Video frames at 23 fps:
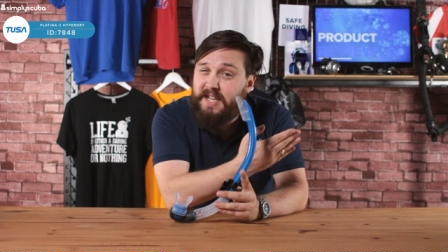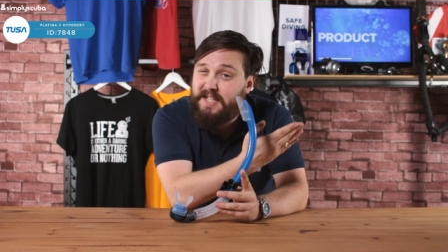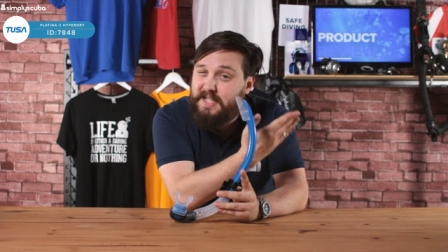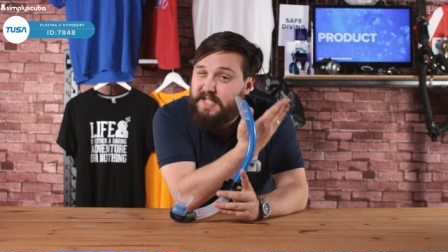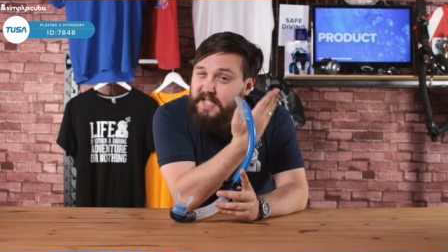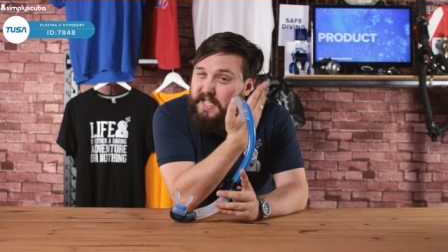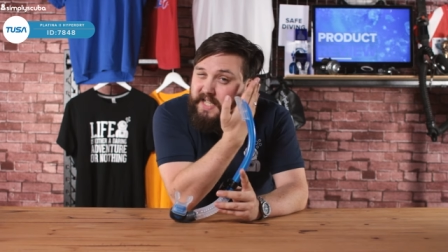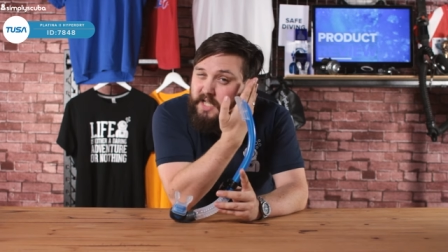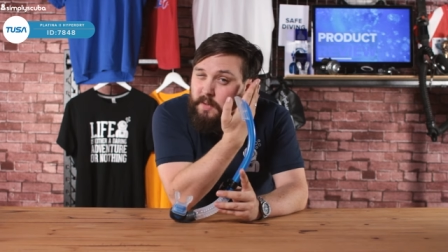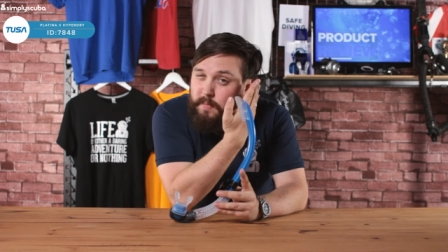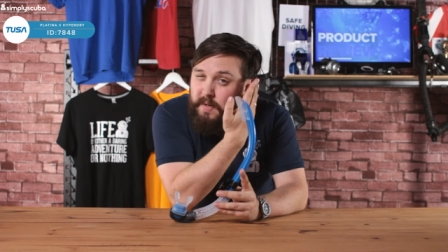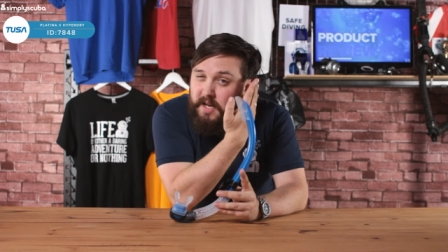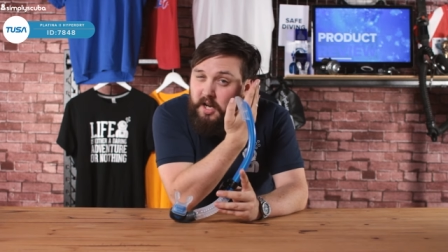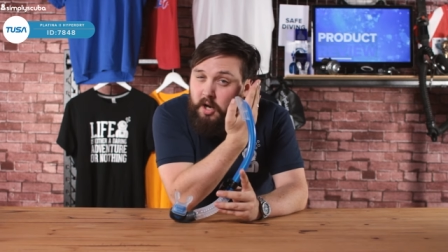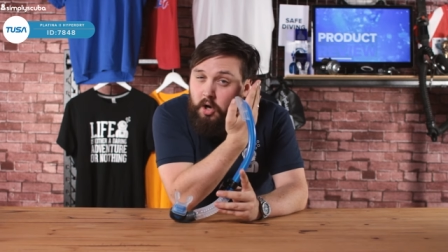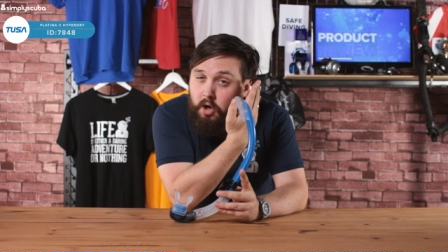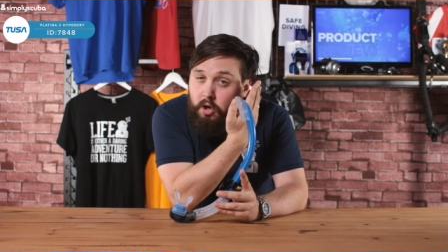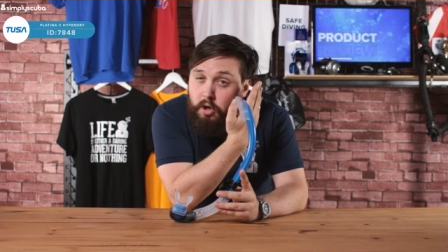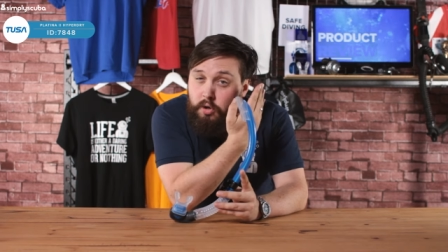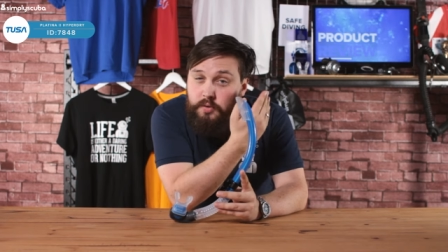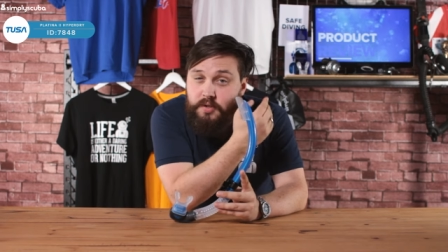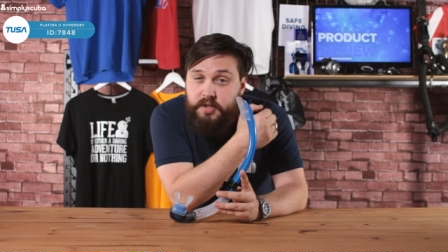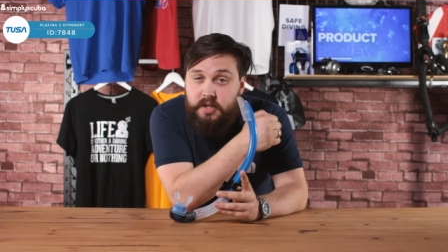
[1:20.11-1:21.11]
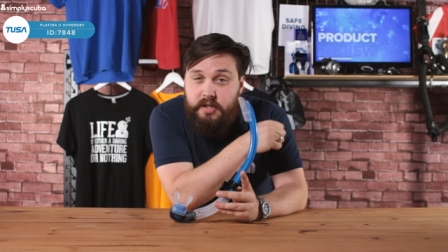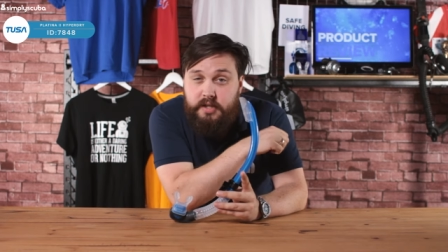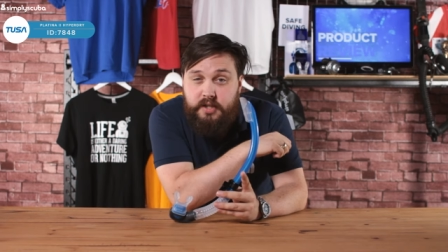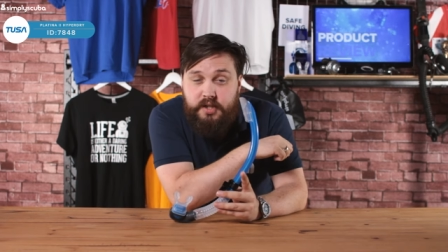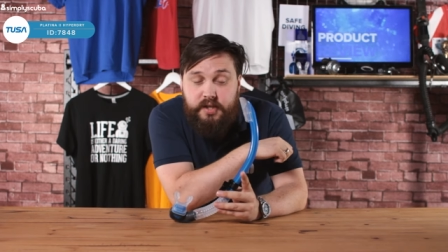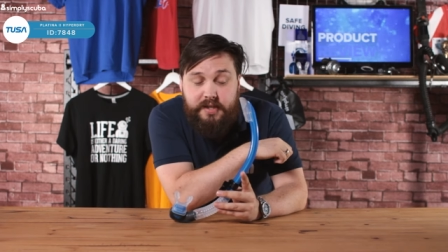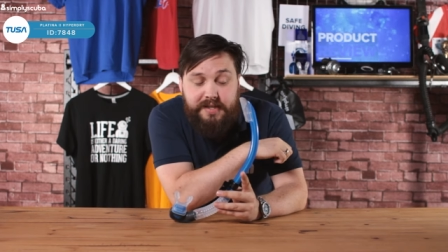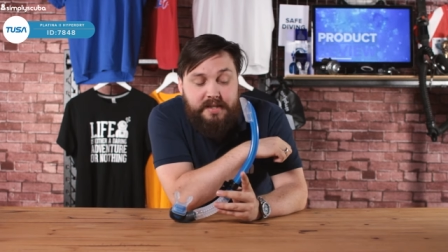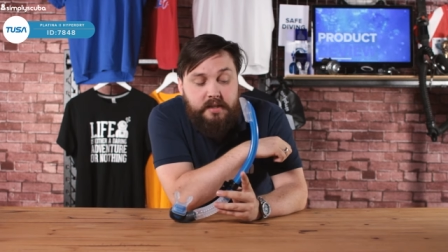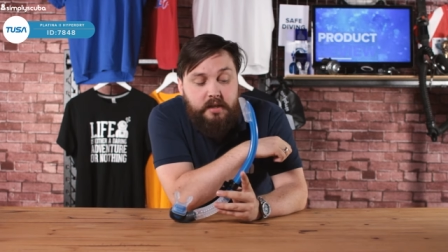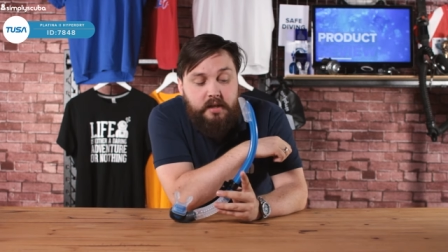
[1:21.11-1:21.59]
It sits a bit closer
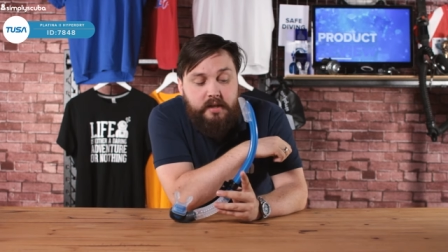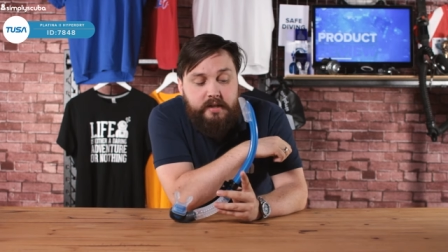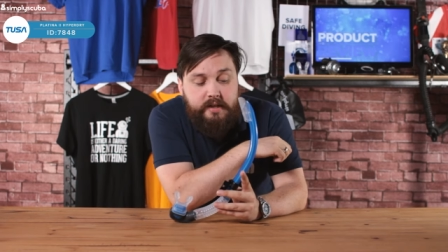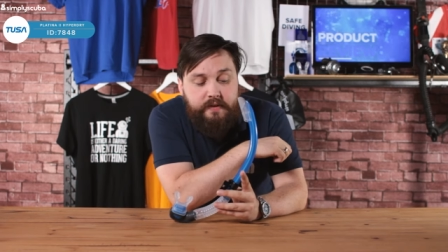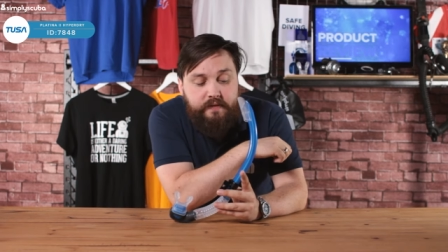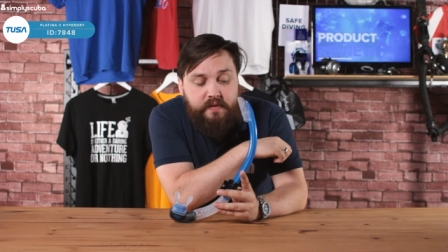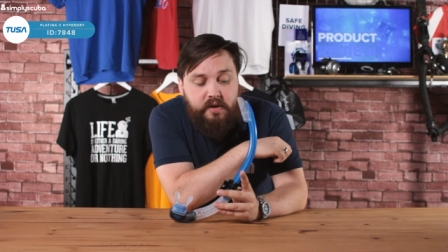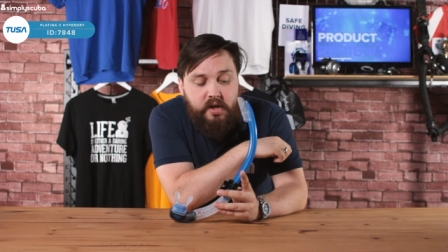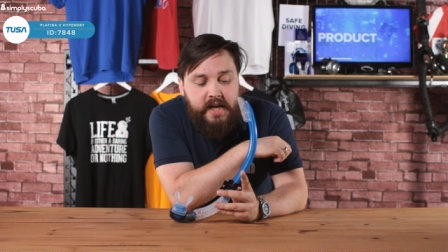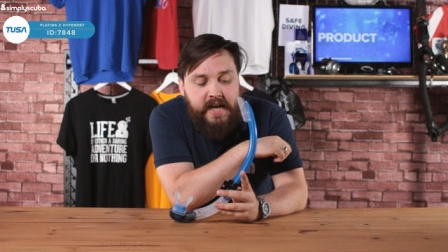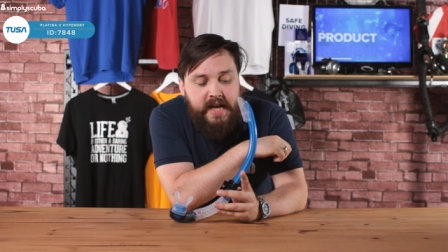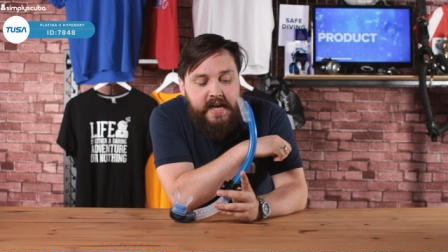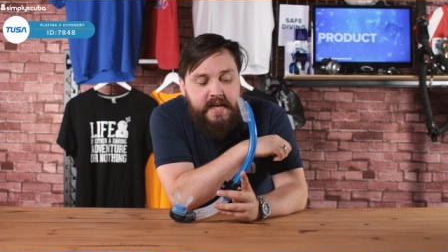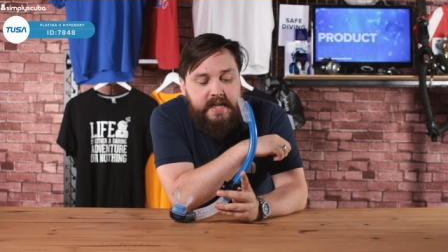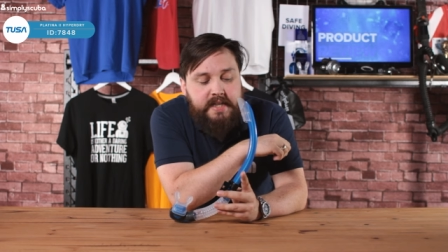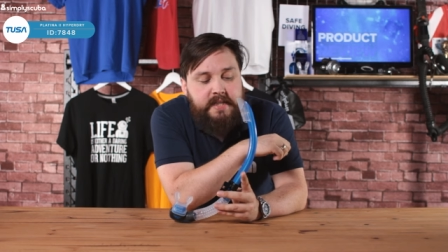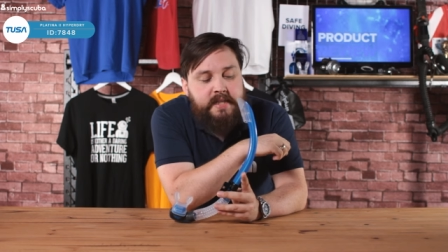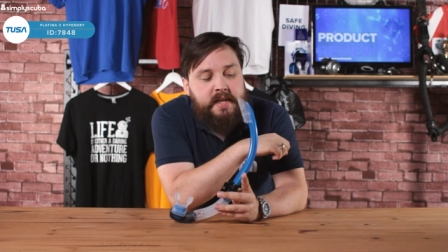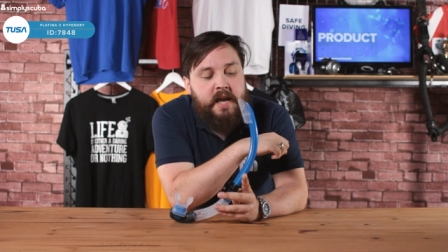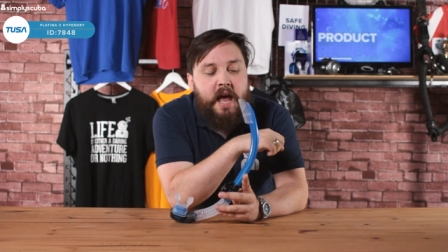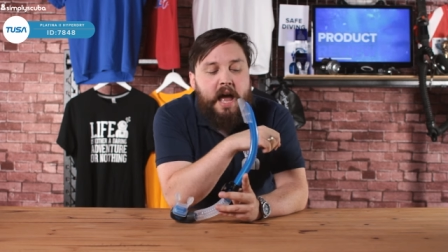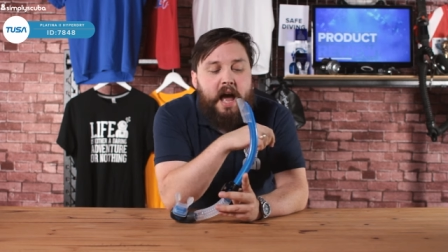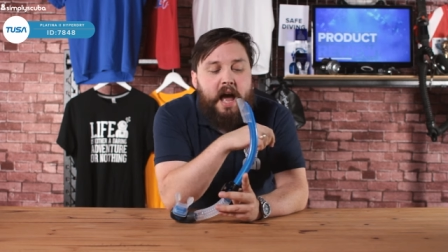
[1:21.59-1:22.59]
to the side of your head,